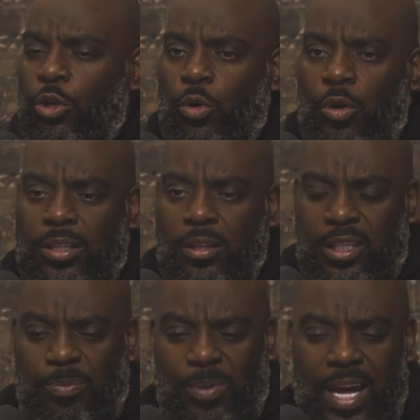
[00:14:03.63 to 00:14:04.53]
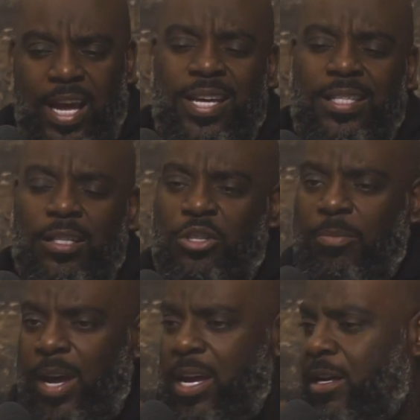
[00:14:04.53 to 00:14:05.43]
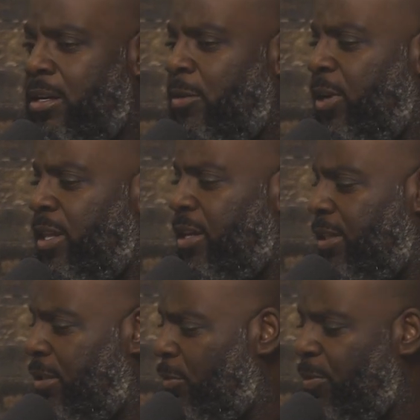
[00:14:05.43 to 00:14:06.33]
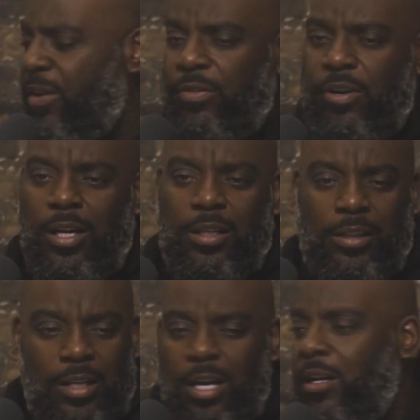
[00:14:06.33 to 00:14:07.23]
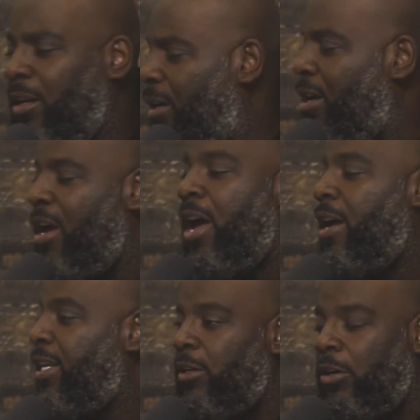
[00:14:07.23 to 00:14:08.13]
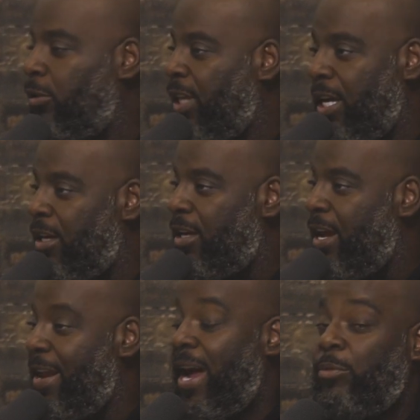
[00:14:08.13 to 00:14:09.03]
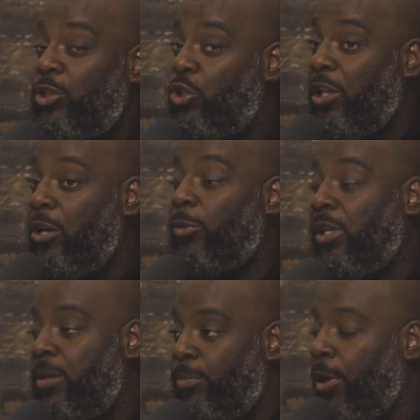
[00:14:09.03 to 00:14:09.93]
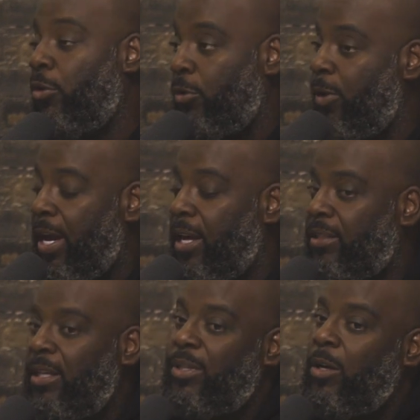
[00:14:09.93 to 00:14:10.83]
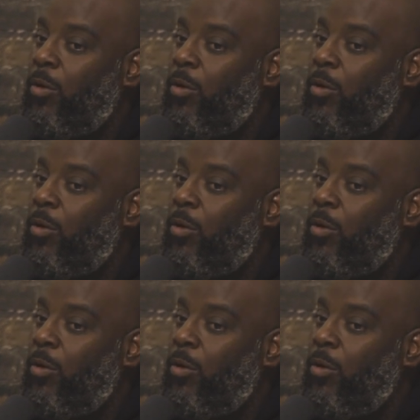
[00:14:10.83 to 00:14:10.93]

you you're going to this place in Jamaica where there's the river and then da da da da. It's a whole thing. Oh, and oh, I wow. was literally blown away because I was